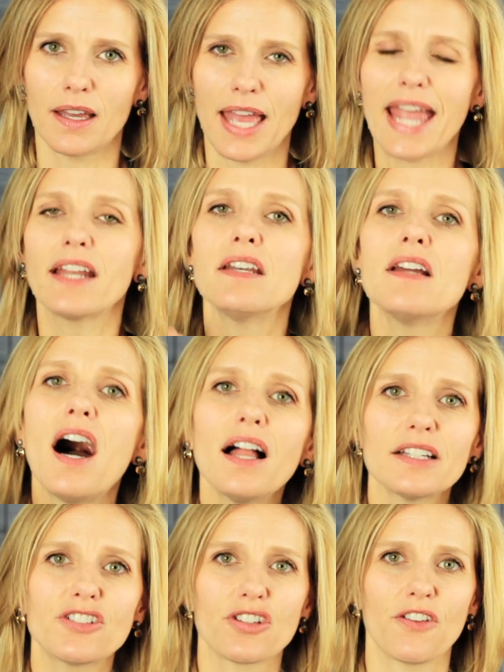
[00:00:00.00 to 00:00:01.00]

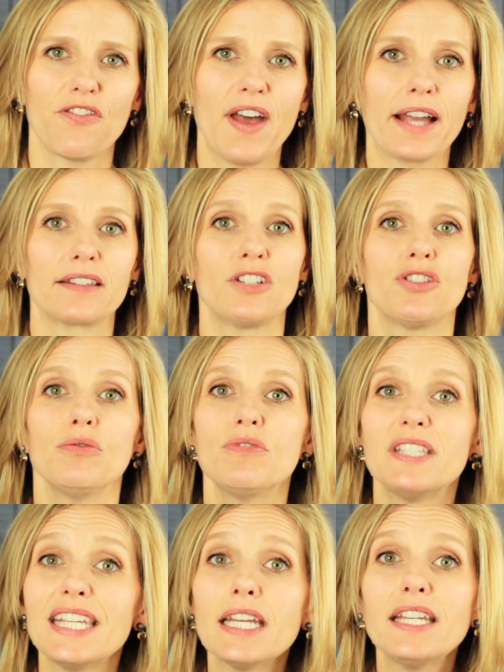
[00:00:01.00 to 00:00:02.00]
acknowledge the fact that you
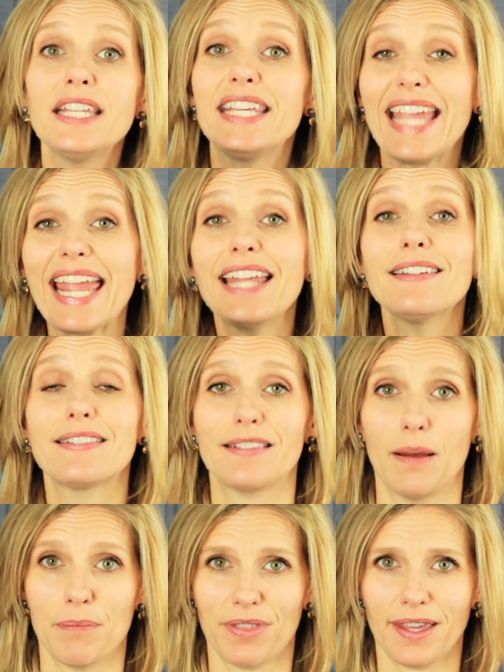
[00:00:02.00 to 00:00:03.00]
did gain
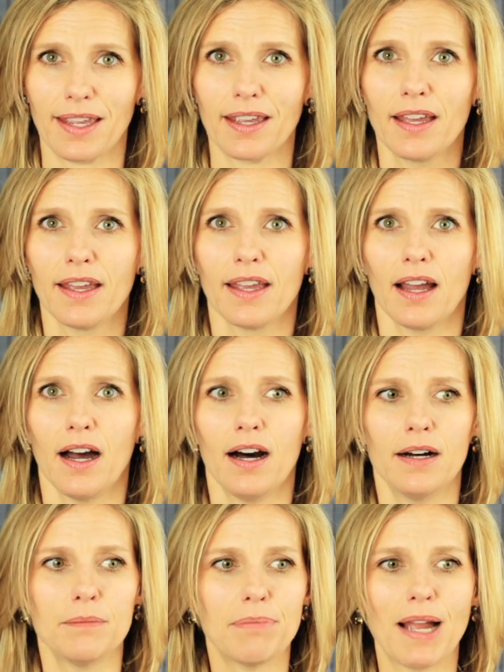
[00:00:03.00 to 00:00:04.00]
something
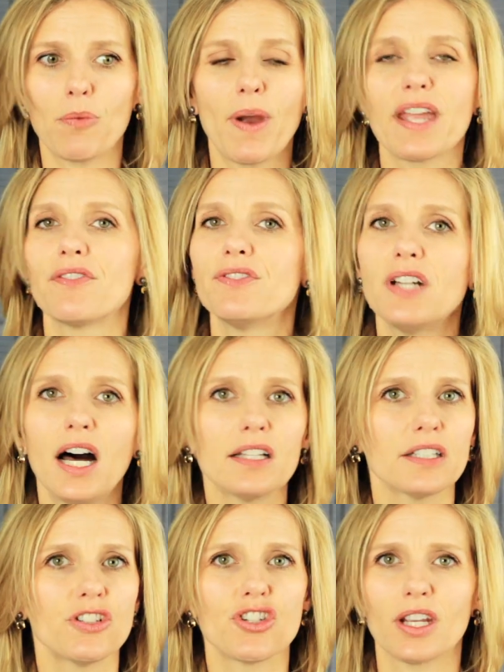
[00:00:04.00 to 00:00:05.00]
um, by way of
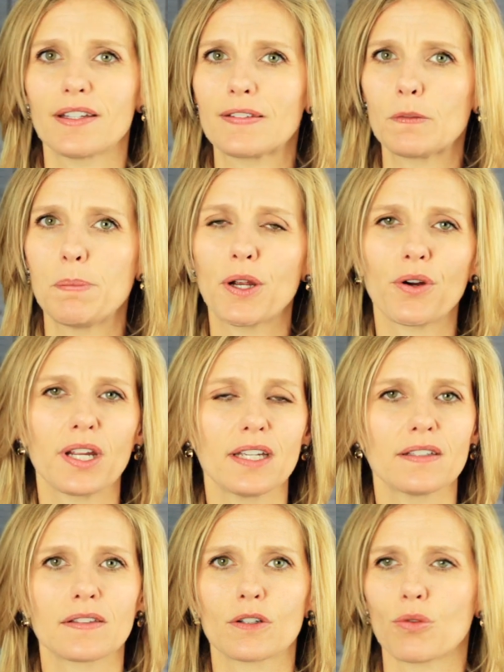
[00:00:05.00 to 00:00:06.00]
knowledge,
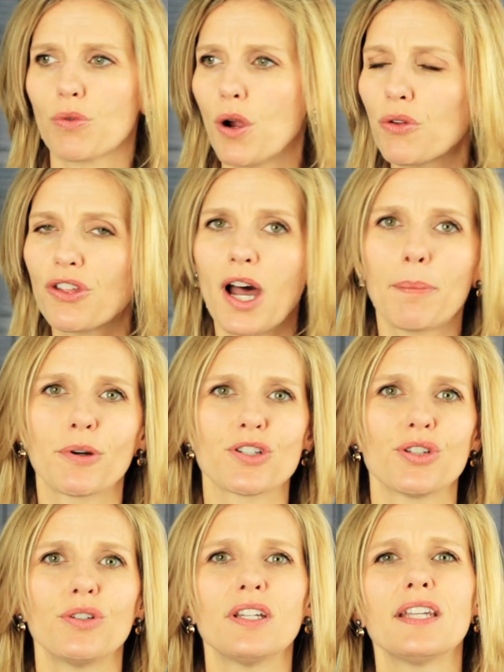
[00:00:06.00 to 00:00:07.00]
experience, growth
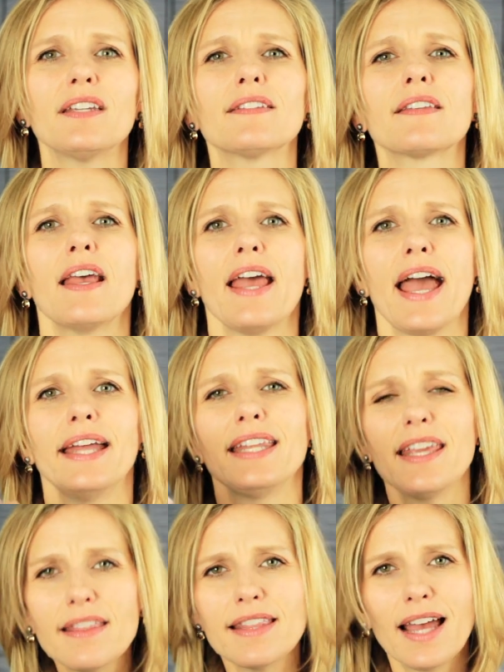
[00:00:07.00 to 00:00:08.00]
opportunities. And
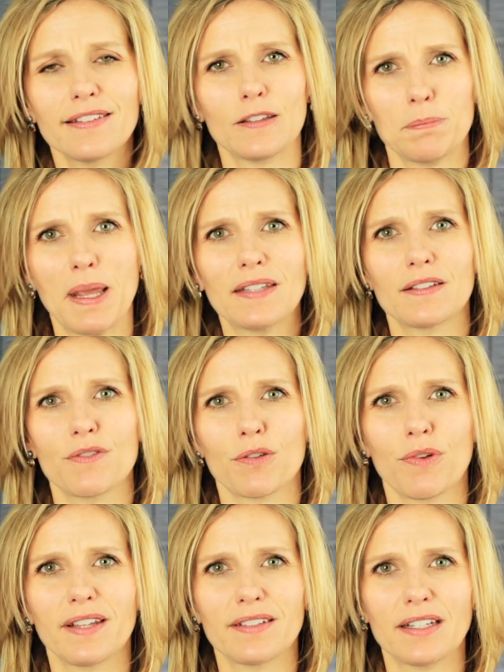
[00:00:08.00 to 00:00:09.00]
in that space of the
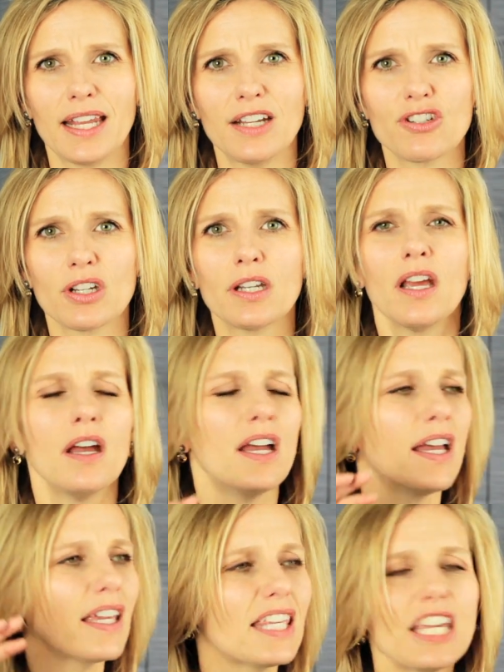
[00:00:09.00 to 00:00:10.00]
resignation,
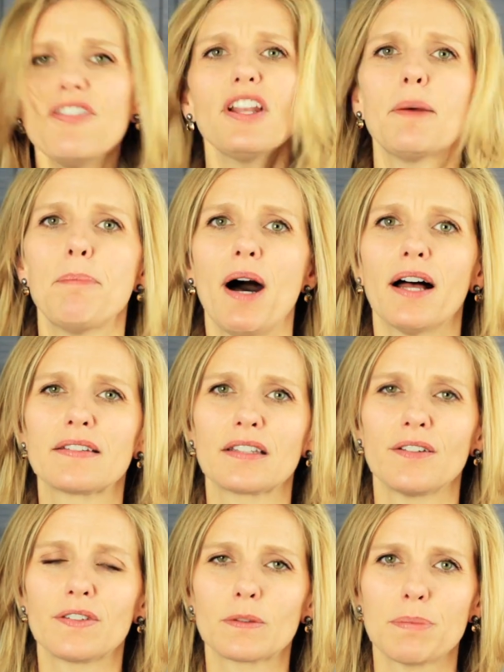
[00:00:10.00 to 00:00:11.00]
give it a
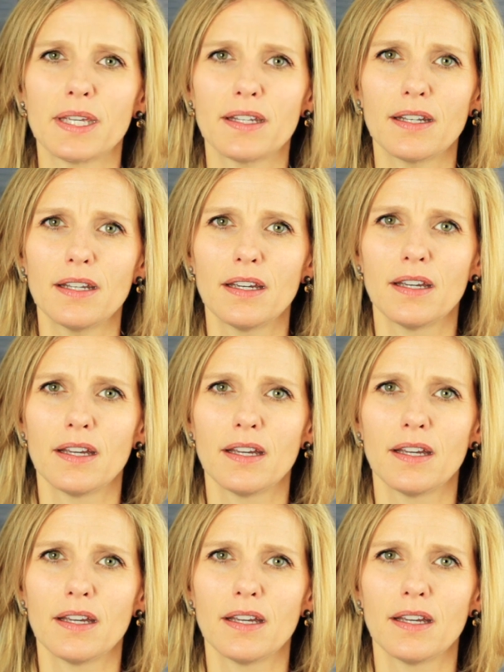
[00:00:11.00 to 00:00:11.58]
positive spin.